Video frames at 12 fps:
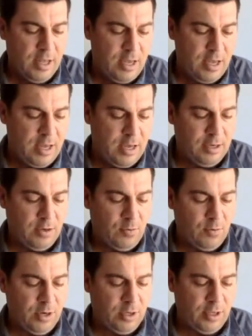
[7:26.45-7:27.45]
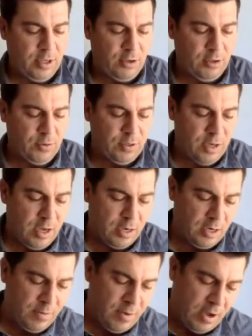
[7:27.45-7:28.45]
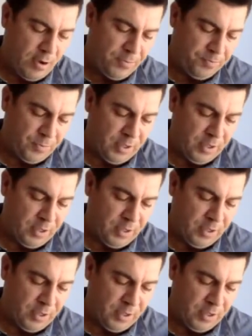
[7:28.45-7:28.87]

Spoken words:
And really, those were talking about